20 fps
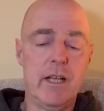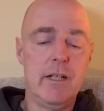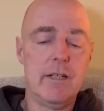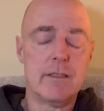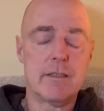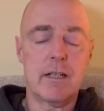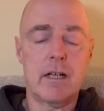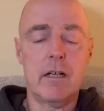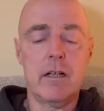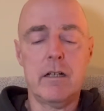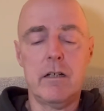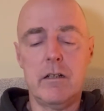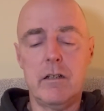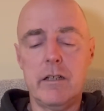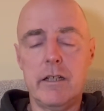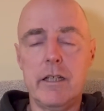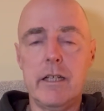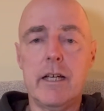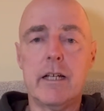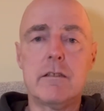So
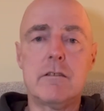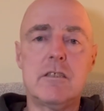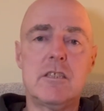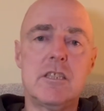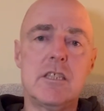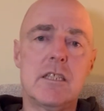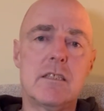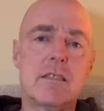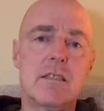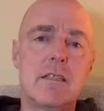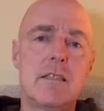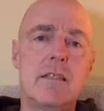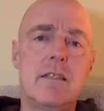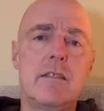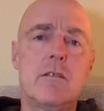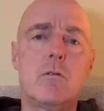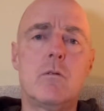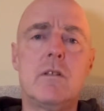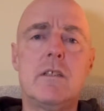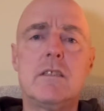yeah, just a
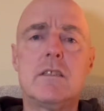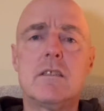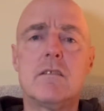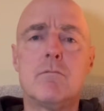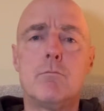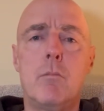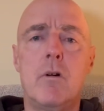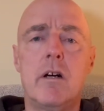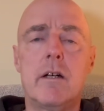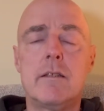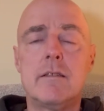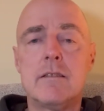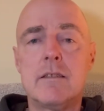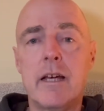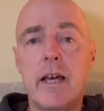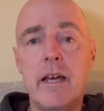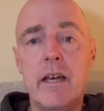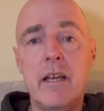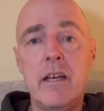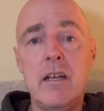little list of my
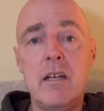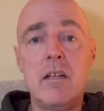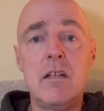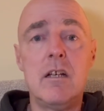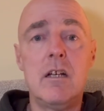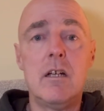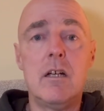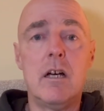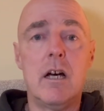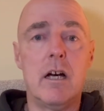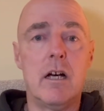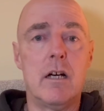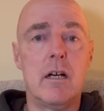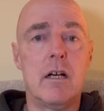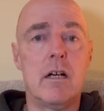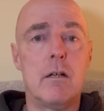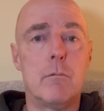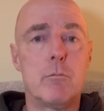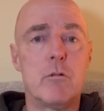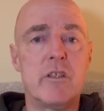10
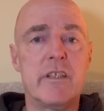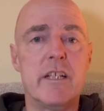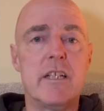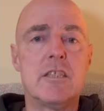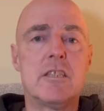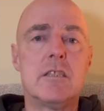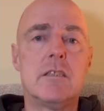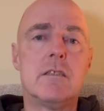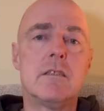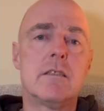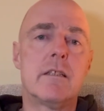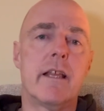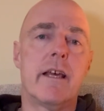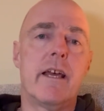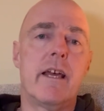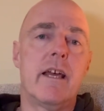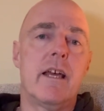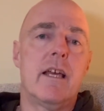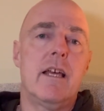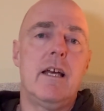predictions
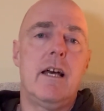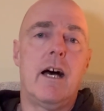there.